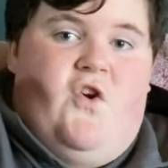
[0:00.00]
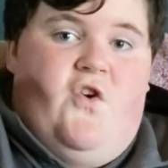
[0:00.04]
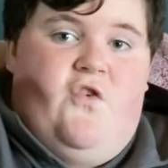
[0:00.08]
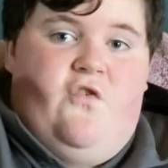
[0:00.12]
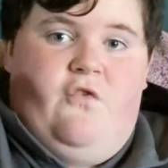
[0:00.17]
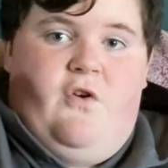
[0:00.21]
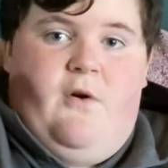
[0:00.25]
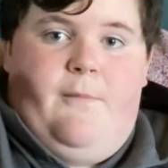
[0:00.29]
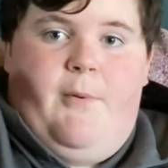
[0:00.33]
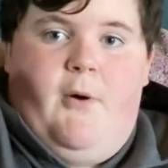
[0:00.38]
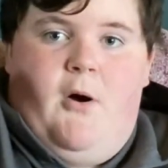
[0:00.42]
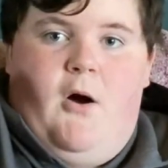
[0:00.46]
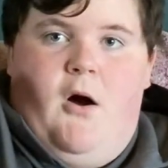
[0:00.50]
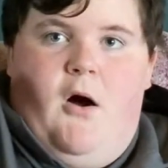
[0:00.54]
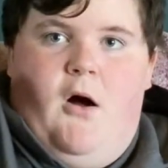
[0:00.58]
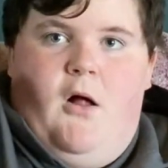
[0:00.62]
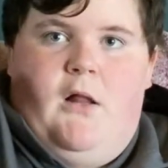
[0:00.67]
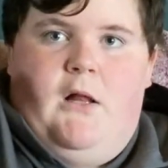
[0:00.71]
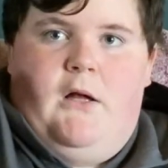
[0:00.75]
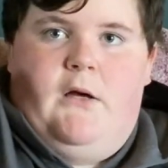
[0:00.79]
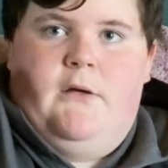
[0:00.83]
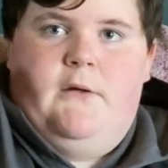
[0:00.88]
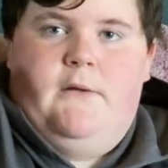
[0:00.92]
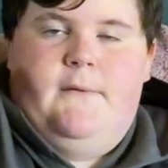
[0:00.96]

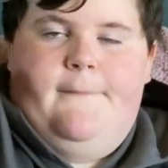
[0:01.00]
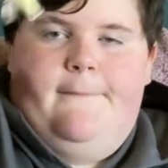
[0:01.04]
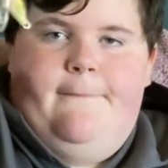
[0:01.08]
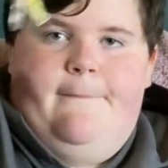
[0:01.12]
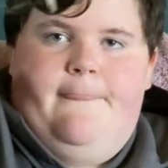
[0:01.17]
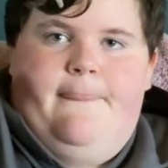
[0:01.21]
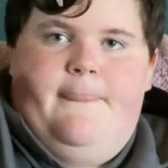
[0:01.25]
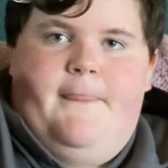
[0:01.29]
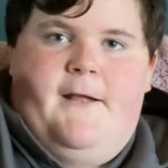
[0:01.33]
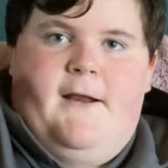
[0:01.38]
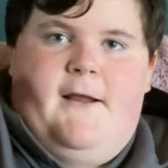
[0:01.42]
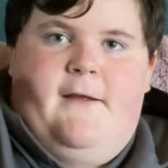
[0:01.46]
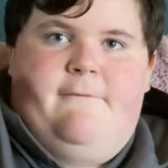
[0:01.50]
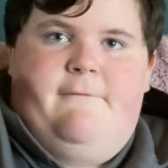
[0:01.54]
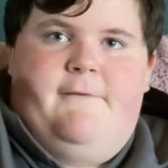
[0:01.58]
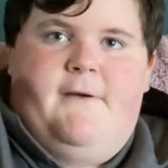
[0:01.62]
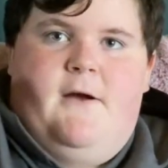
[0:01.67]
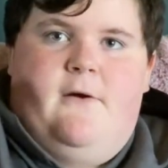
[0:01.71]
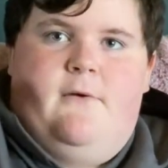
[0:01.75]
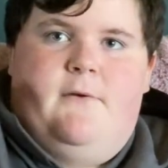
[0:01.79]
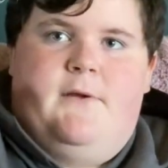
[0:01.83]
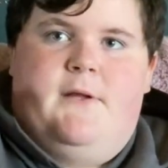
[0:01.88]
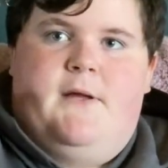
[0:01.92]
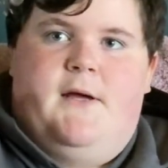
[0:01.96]
Rapala that I
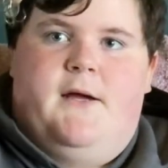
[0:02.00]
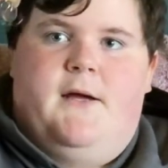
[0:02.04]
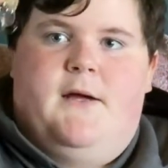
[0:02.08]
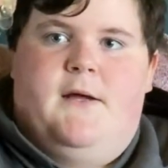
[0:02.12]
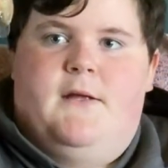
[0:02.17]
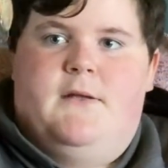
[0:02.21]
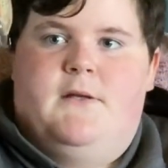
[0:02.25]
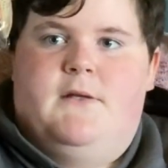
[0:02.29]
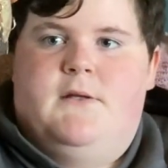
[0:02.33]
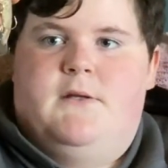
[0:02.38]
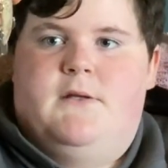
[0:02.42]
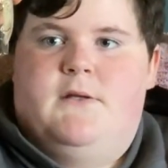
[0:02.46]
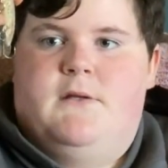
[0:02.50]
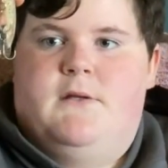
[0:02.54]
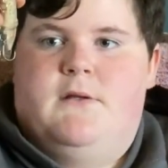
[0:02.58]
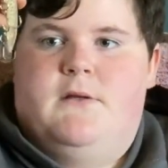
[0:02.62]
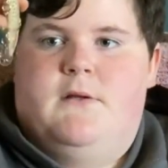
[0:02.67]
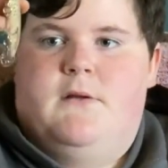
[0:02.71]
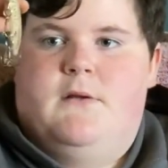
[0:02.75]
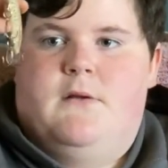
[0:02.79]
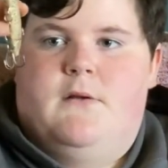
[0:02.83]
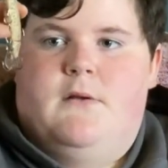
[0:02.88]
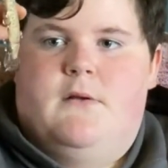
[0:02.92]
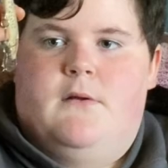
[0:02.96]
found at
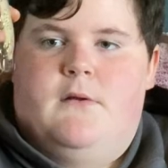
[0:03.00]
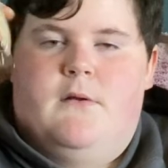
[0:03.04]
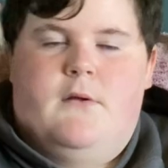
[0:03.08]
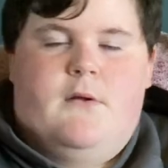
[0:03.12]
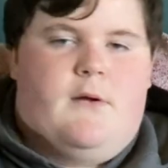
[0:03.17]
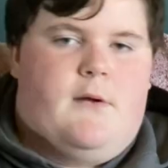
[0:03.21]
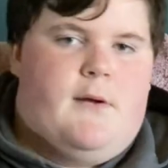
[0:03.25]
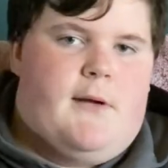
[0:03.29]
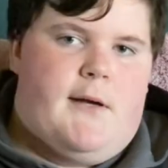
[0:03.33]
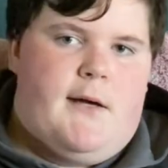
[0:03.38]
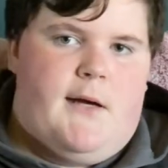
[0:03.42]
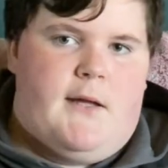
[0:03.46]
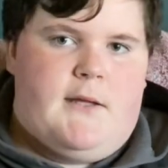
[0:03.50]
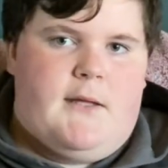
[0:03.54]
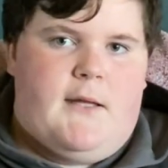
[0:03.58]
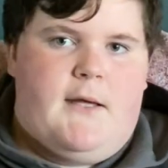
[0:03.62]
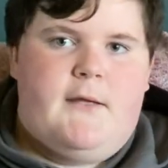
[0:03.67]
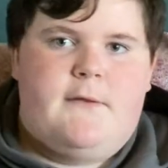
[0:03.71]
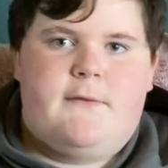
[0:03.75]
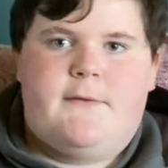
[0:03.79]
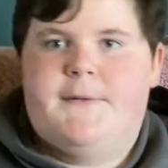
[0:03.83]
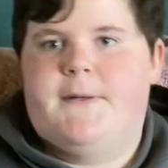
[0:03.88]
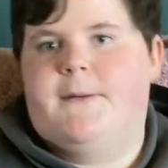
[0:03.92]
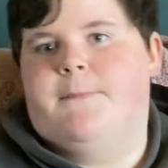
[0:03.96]
a
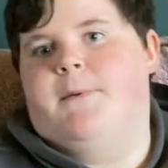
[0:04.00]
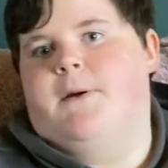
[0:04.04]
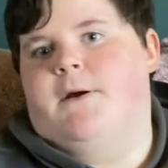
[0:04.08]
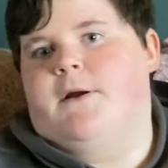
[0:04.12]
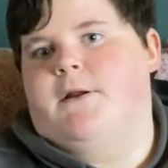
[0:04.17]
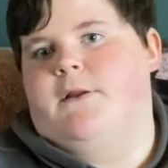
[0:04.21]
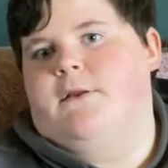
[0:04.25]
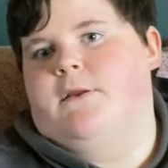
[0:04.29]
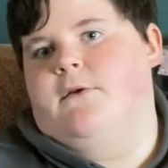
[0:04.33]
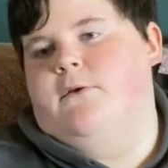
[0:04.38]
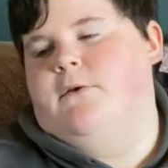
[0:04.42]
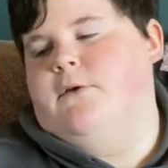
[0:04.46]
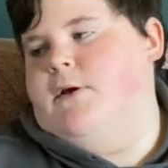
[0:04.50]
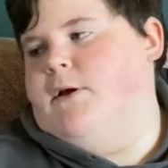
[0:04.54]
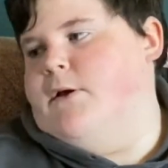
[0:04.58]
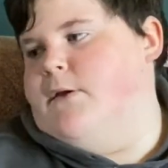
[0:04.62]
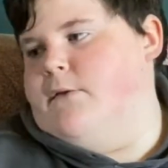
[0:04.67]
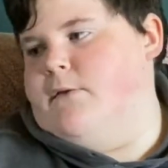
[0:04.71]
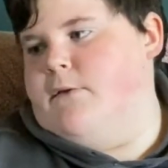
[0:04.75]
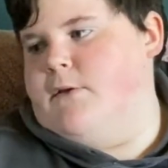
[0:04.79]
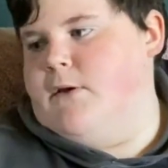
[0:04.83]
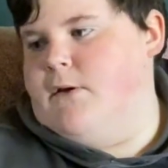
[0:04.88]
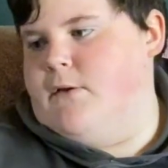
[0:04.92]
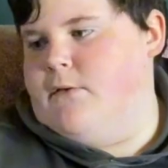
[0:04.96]
lake that I'm not going to tell you
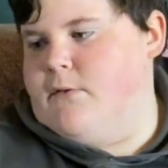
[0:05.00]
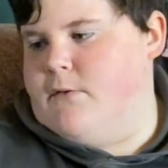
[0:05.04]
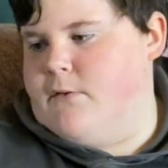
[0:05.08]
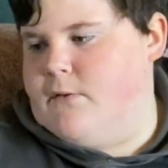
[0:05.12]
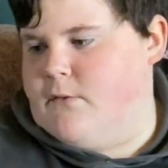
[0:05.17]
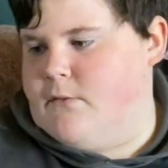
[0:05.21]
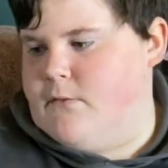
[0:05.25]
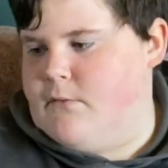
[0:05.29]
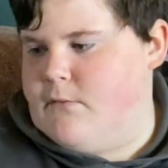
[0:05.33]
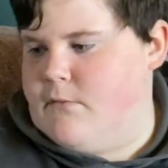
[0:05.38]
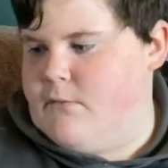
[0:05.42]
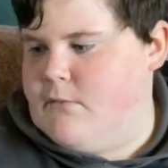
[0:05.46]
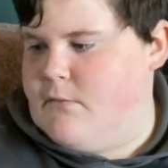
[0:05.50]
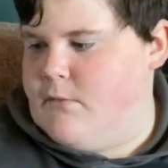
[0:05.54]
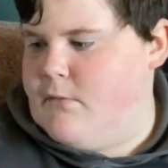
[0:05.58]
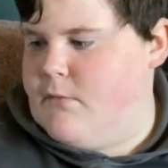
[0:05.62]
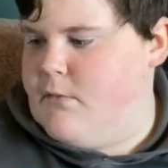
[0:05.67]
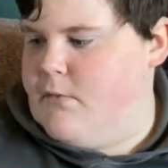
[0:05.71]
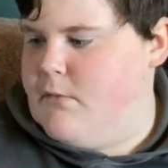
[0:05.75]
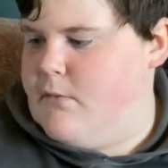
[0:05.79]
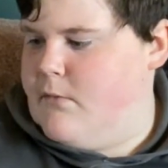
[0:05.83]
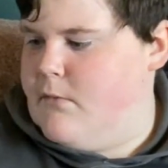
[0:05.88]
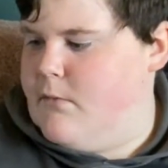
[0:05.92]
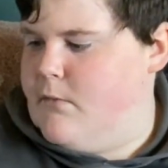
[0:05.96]
guys because it's
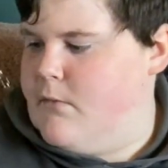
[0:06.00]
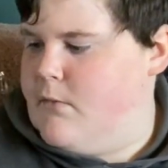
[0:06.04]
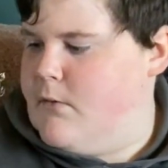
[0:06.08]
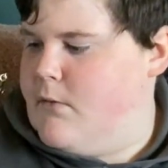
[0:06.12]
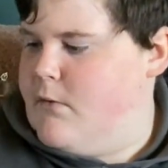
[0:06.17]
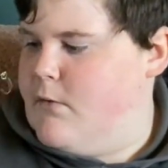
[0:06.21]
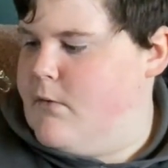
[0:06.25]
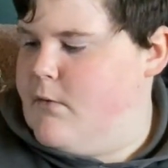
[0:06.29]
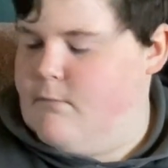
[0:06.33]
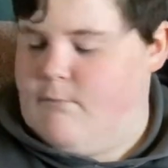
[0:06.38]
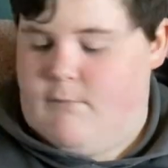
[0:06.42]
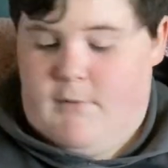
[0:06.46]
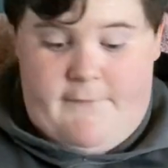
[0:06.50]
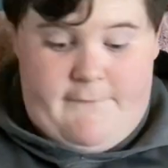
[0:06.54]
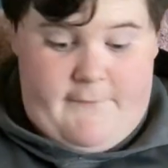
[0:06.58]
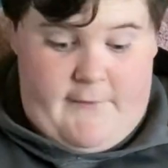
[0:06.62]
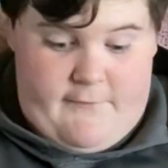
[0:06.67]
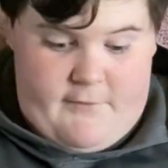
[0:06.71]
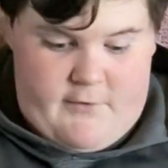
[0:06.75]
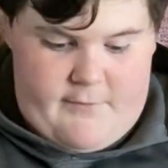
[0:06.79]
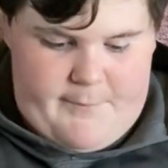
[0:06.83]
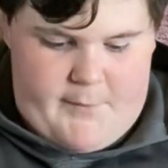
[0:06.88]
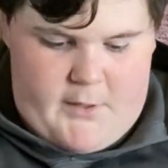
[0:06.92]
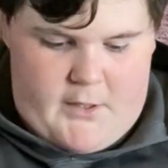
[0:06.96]
my
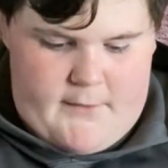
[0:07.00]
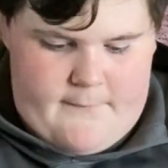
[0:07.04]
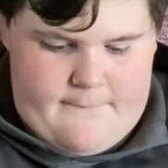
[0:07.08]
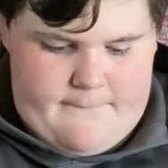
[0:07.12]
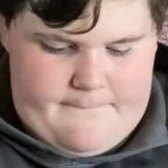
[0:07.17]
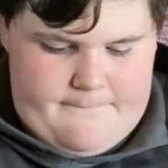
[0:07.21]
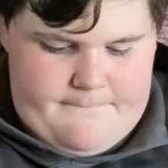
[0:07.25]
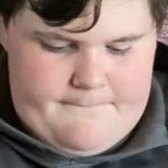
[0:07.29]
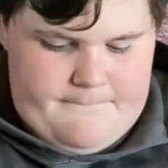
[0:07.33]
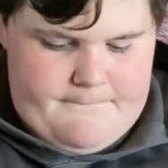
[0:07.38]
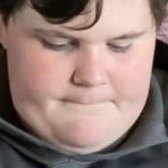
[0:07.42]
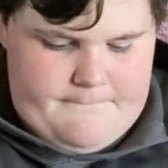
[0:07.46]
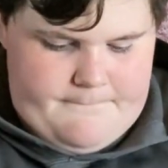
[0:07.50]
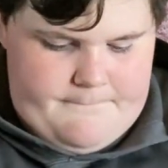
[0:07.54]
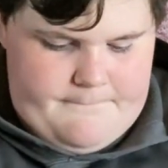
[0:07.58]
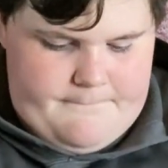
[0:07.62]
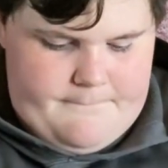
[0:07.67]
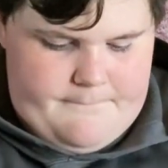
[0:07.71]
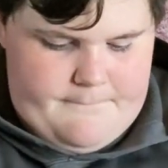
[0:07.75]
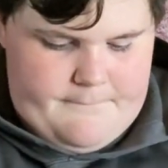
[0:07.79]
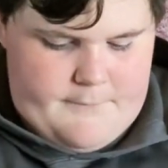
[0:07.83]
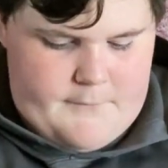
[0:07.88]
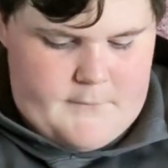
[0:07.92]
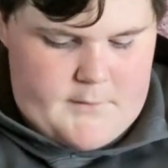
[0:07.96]
favorite spot.
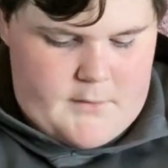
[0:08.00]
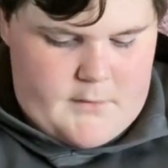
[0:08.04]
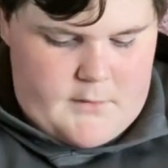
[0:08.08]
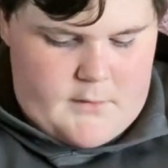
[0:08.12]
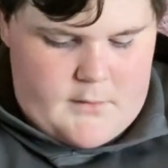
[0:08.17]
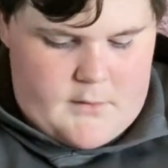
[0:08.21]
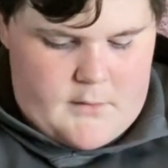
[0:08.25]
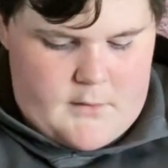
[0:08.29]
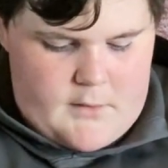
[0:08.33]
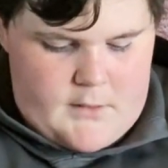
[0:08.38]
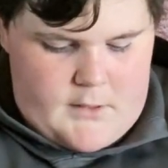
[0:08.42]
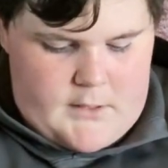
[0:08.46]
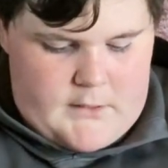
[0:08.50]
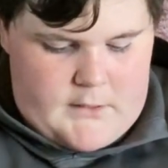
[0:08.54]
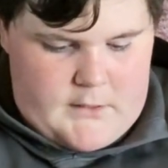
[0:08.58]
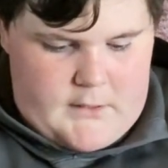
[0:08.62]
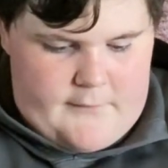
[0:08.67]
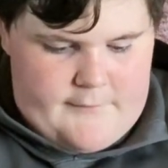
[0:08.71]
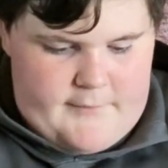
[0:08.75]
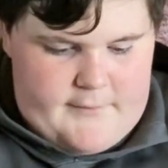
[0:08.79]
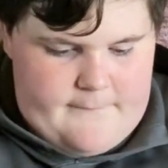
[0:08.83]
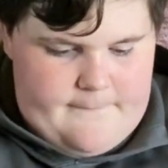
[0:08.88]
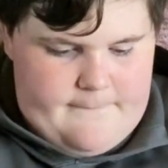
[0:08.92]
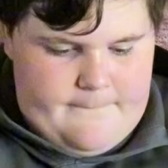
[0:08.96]
love
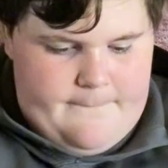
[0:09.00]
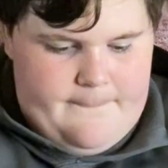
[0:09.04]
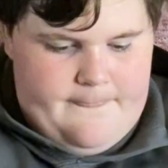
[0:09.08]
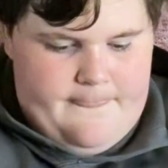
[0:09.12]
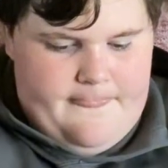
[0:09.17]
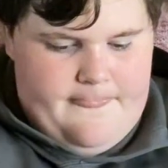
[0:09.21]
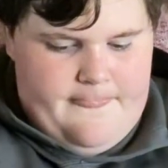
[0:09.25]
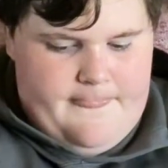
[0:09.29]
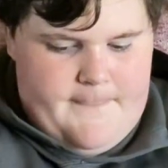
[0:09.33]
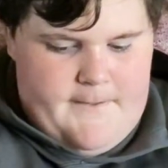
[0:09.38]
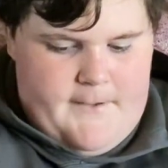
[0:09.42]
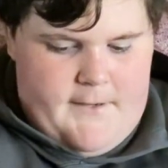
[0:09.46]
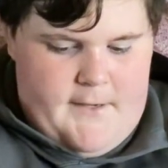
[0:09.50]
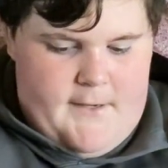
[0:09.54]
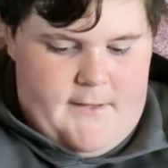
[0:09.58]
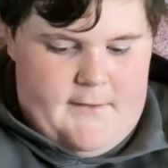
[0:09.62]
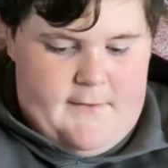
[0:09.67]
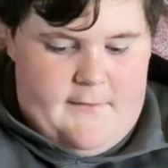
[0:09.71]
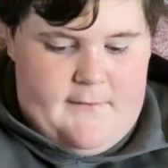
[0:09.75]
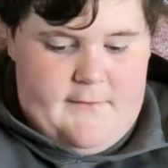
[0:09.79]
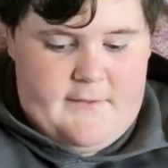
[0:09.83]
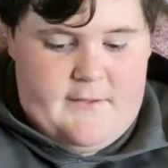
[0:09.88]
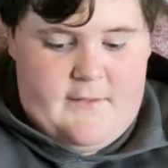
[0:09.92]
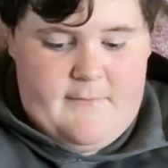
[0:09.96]
it. And
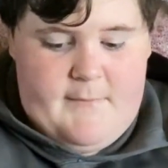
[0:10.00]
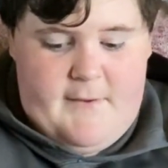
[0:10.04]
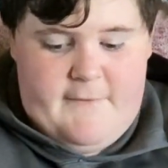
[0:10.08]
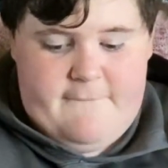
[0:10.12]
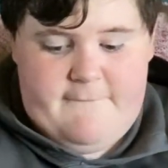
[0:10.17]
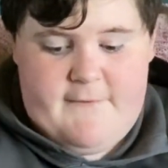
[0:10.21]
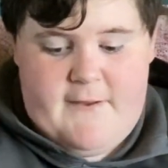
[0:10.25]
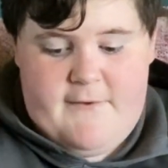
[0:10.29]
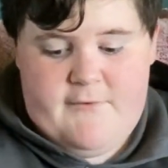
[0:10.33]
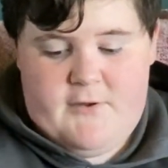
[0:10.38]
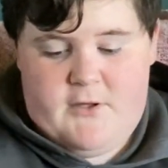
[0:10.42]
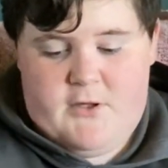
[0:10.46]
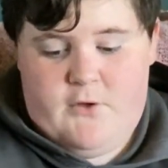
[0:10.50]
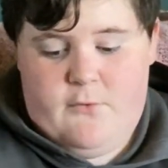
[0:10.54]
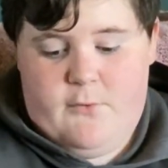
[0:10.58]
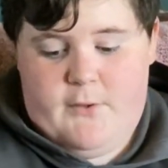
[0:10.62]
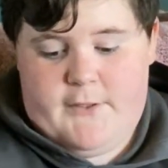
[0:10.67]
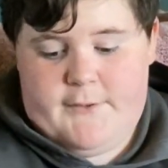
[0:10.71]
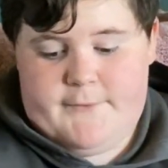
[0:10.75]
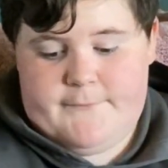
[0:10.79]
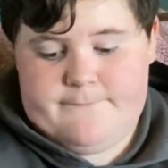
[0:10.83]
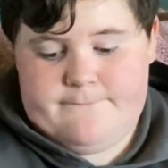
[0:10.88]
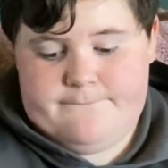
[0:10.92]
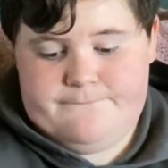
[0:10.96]
this is my favorite lure.